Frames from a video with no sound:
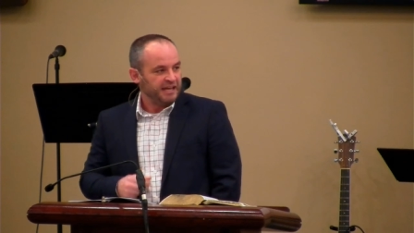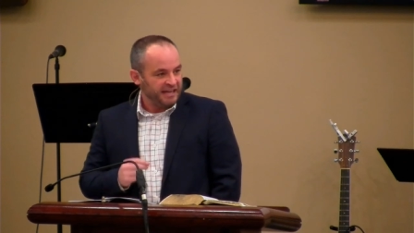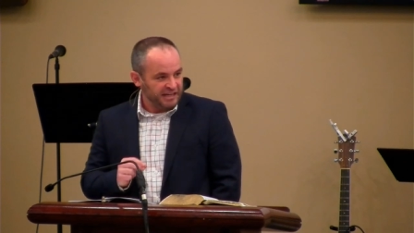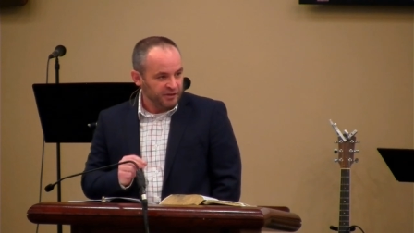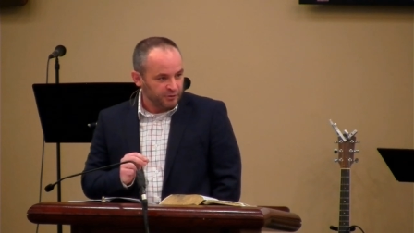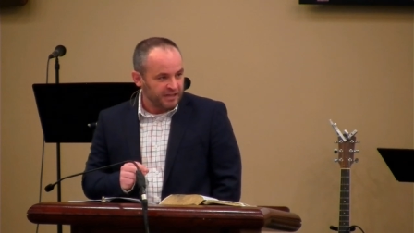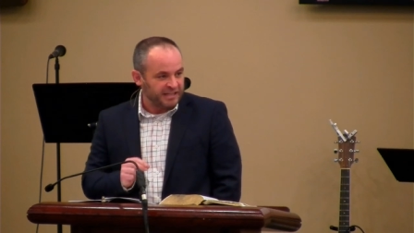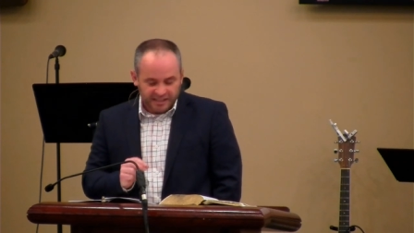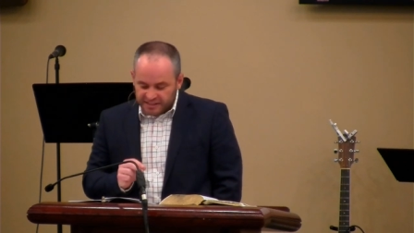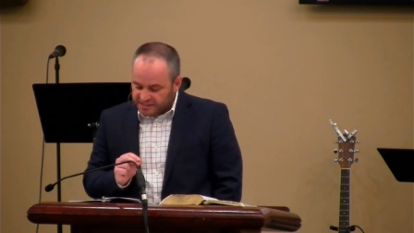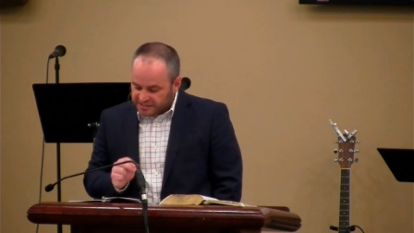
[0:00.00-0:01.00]
And here
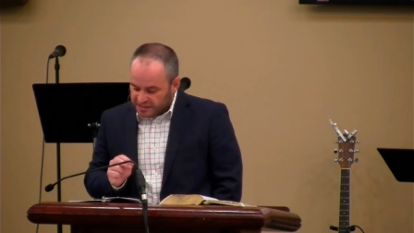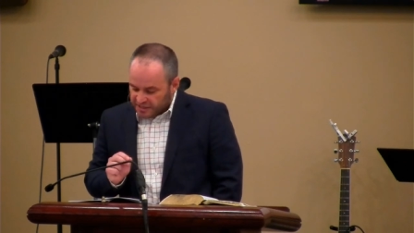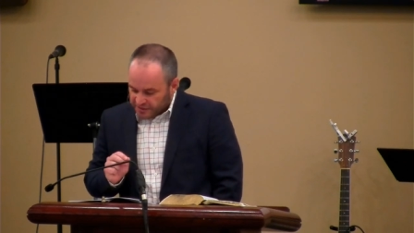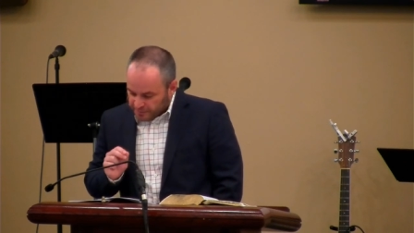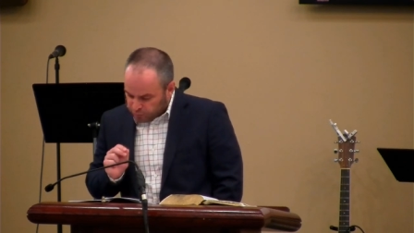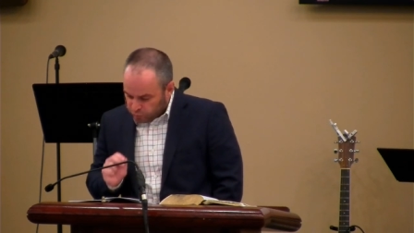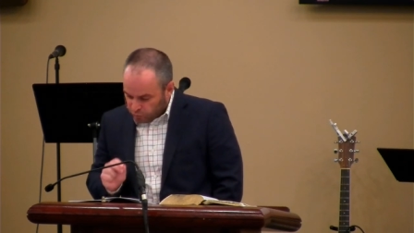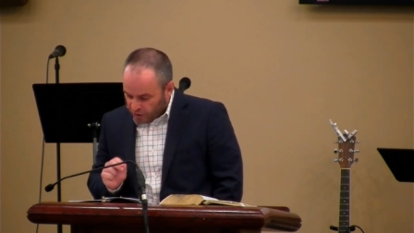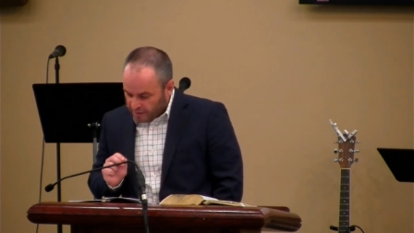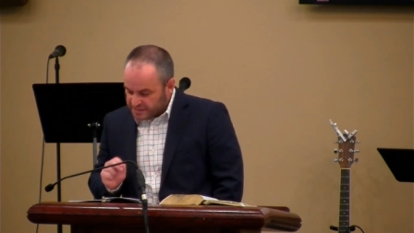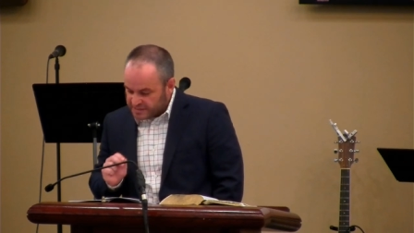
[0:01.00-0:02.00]
again is the
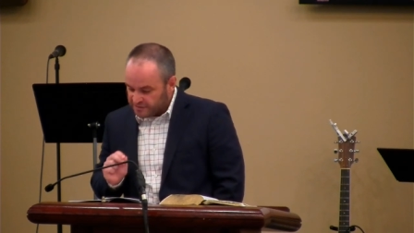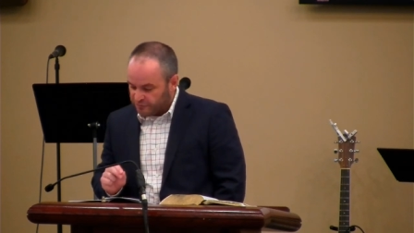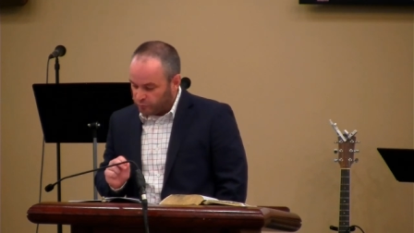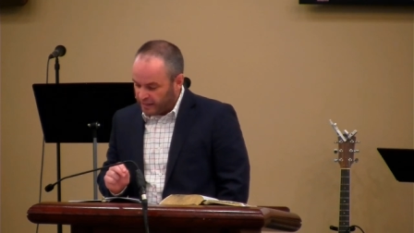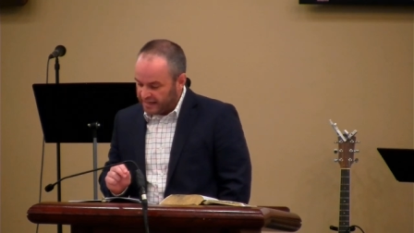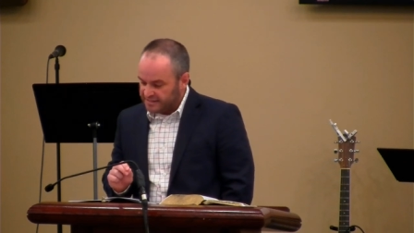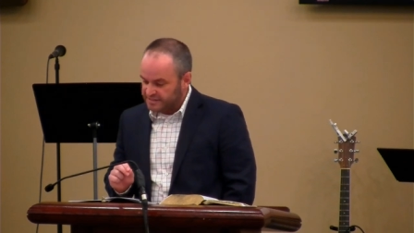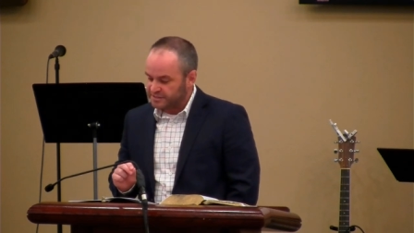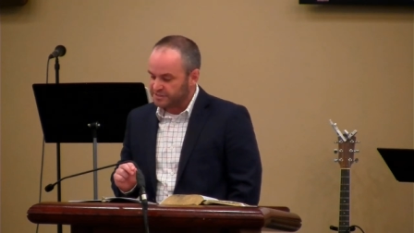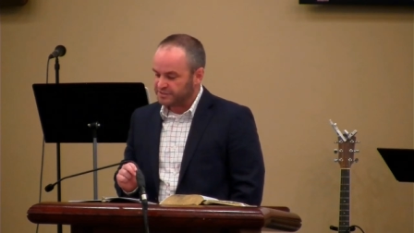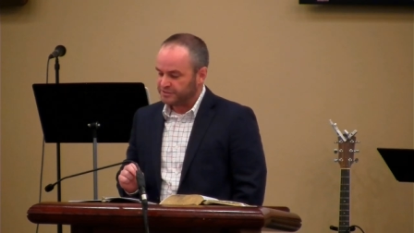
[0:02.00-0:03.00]
promise of
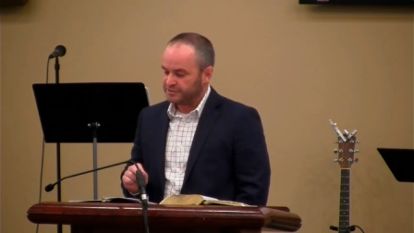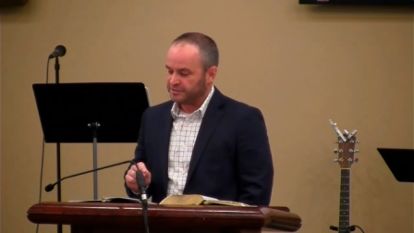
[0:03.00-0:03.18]
rest.